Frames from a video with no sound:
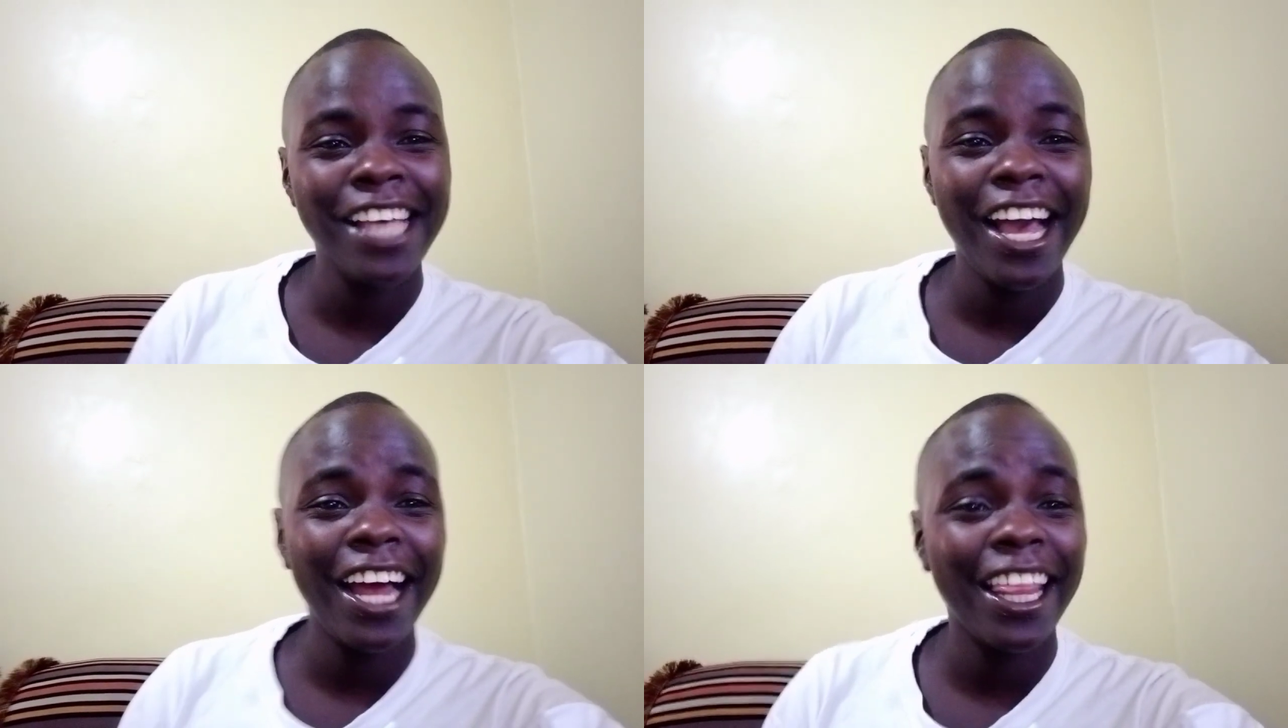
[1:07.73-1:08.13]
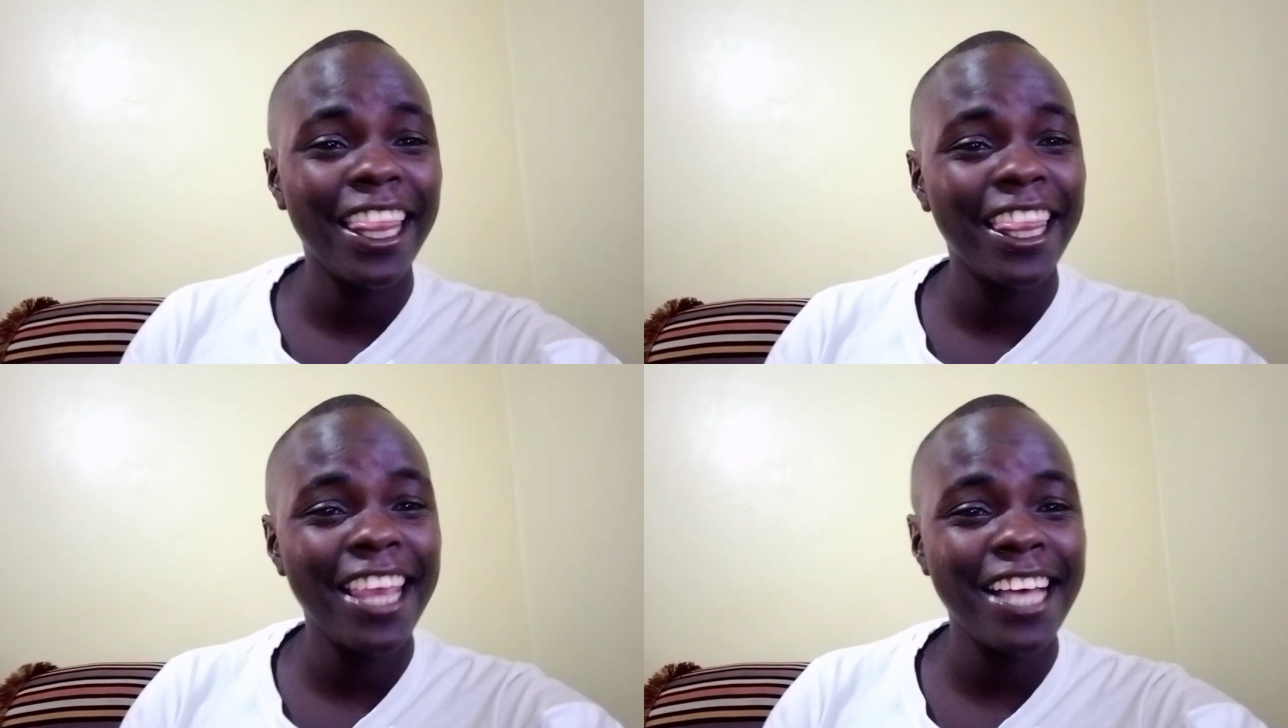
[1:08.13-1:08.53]

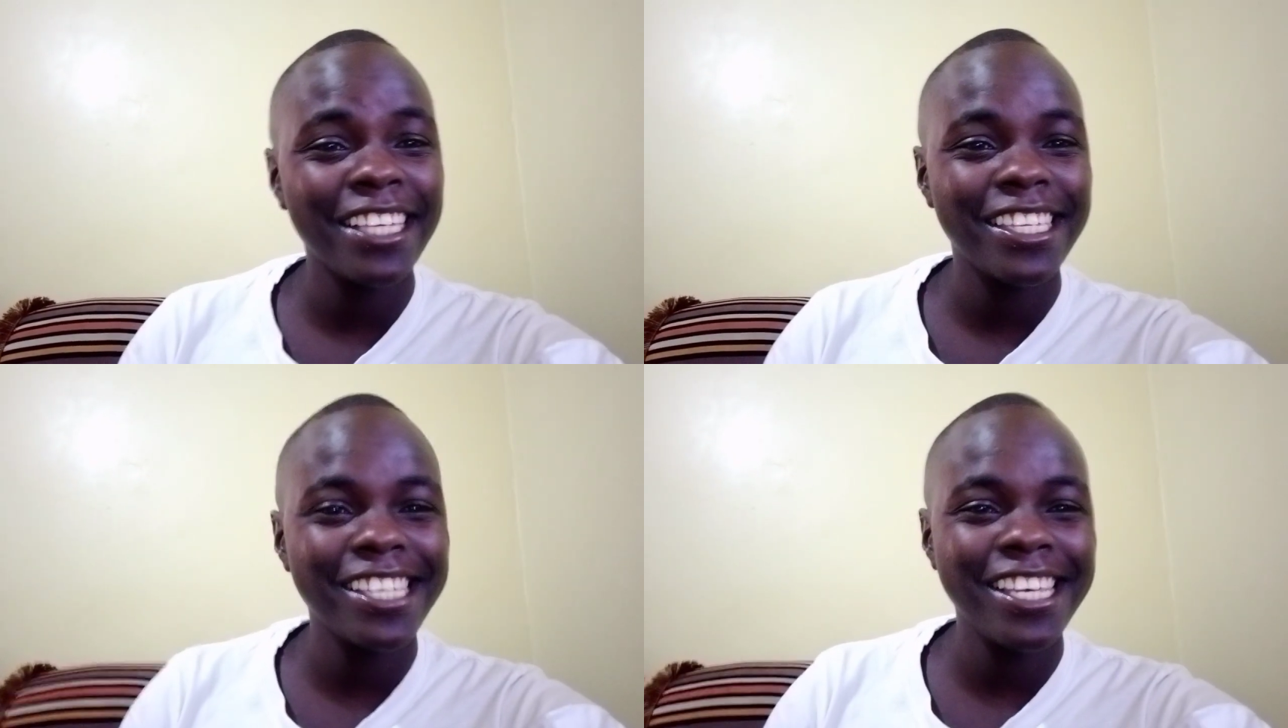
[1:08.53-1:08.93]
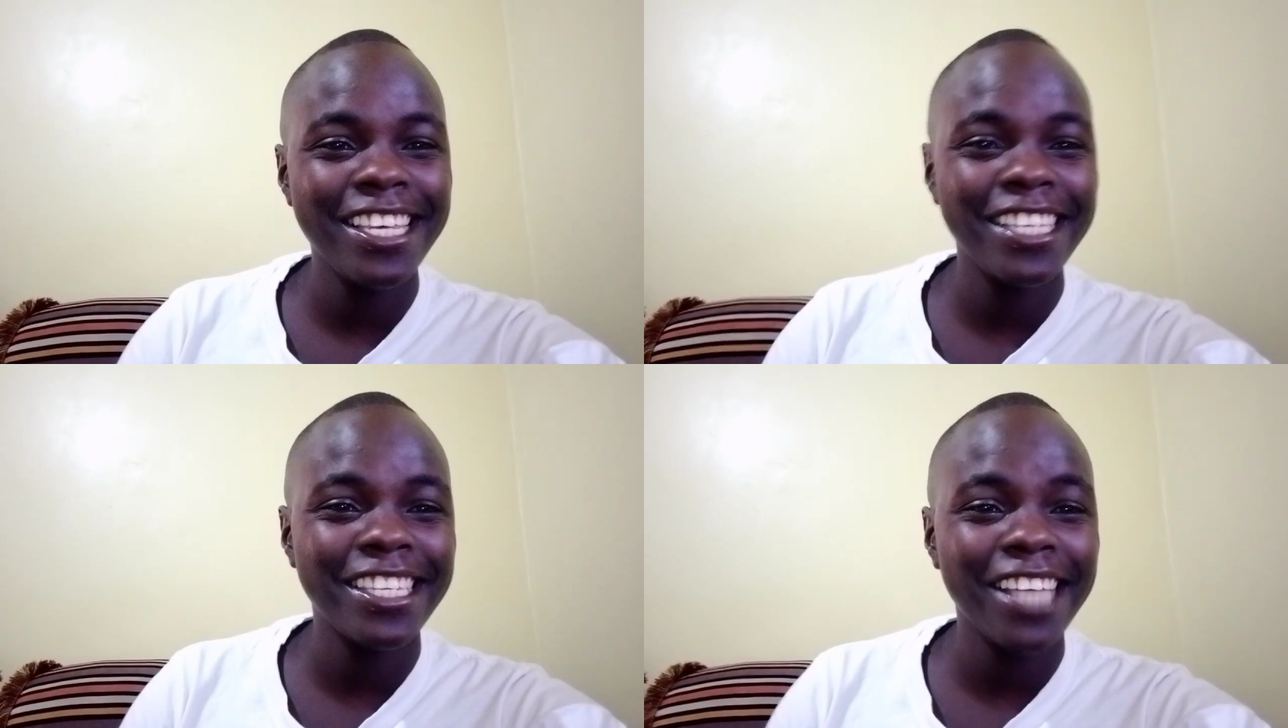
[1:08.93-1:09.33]
and that
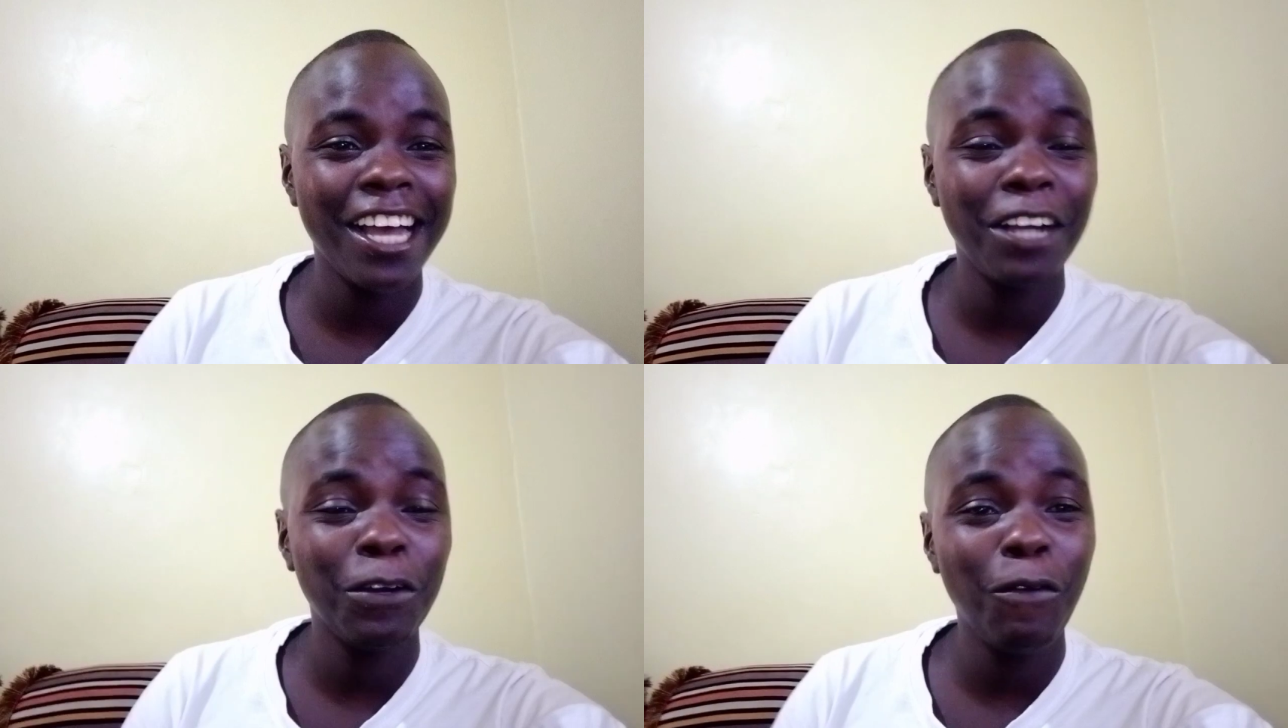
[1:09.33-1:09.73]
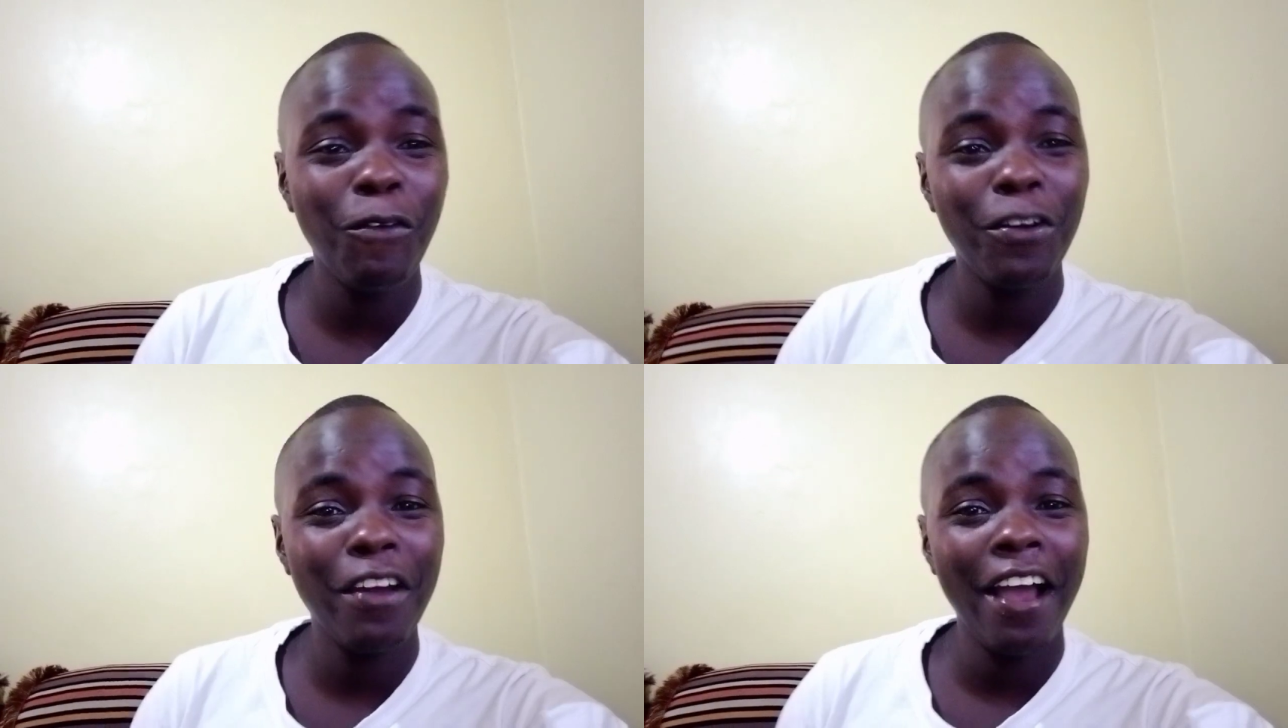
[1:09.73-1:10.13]
is a
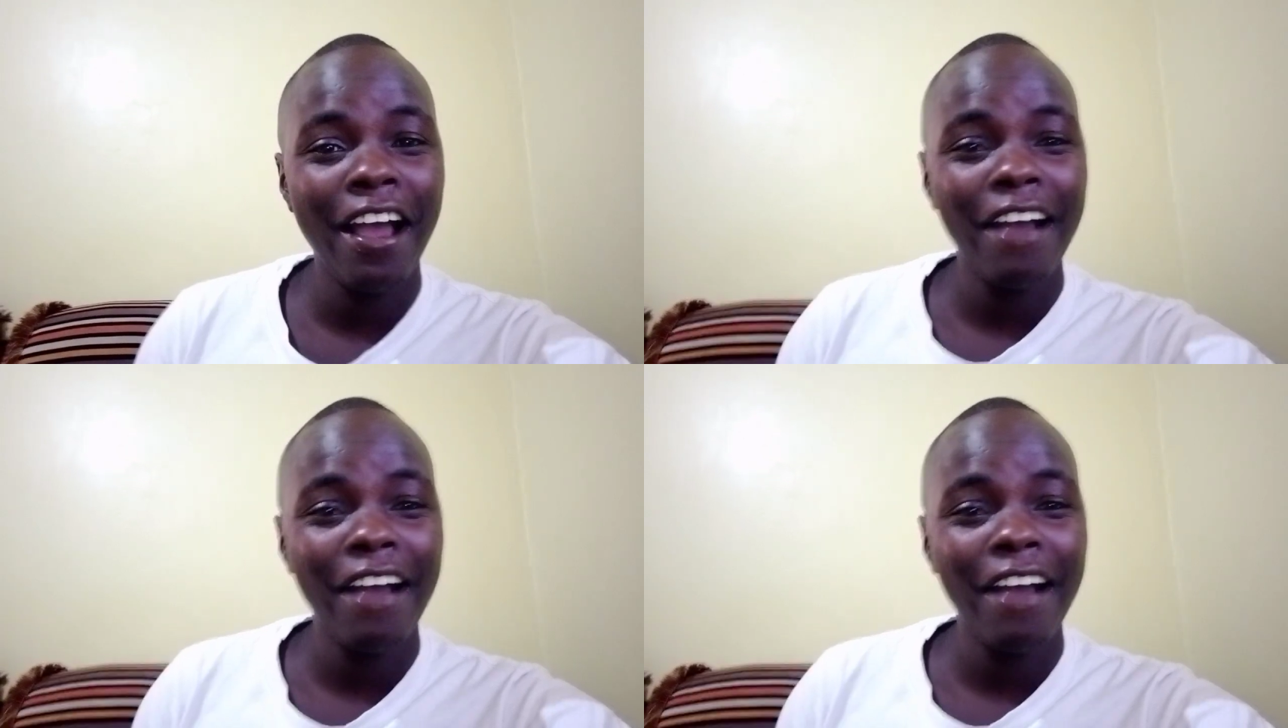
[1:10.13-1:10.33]
good uh,